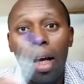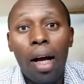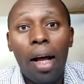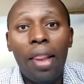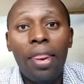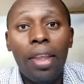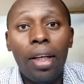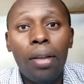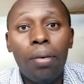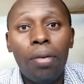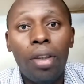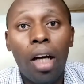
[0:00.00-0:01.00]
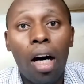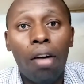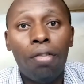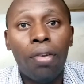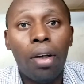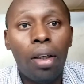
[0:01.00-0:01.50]
And then we have,
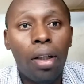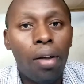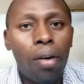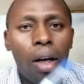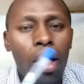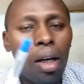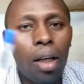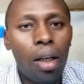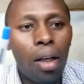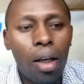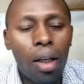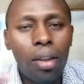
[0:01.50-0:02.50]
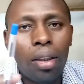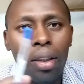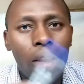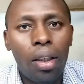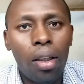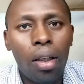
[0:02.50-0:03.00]
let's
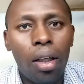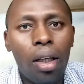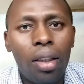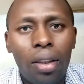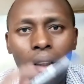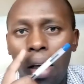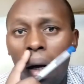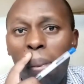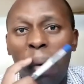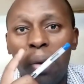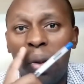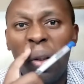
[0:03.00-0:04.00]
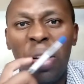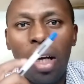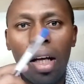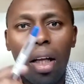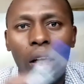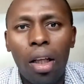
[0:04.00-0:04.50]
say about
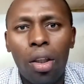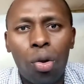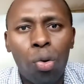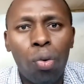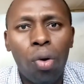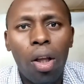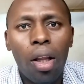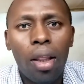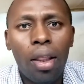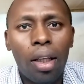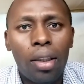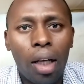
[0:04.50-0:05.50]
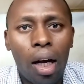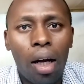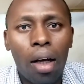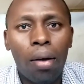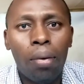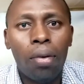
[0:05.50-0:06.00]
2 that
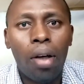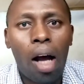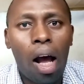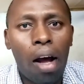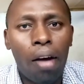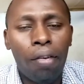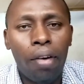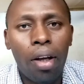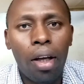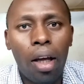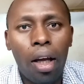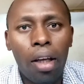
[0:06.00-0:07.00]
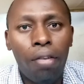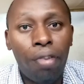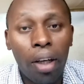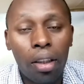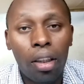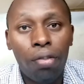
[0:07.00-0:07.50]
are
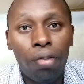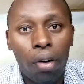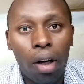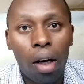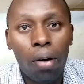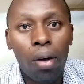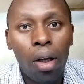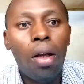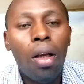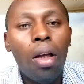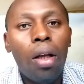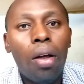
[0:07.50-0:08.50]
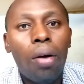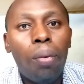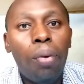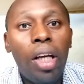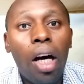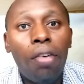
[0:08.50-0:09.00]
effective for now.
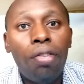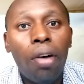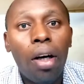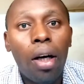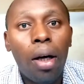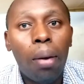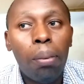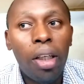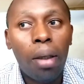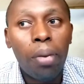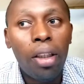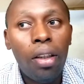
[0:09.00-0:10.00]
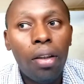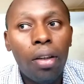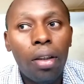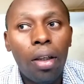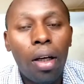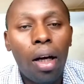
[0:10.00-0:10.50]
We have Miramed,
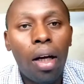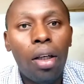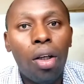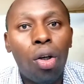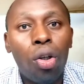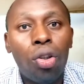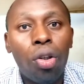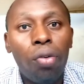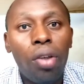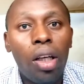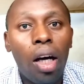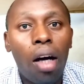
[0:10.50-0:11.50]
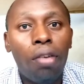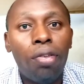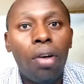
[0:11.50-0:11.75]
and also we have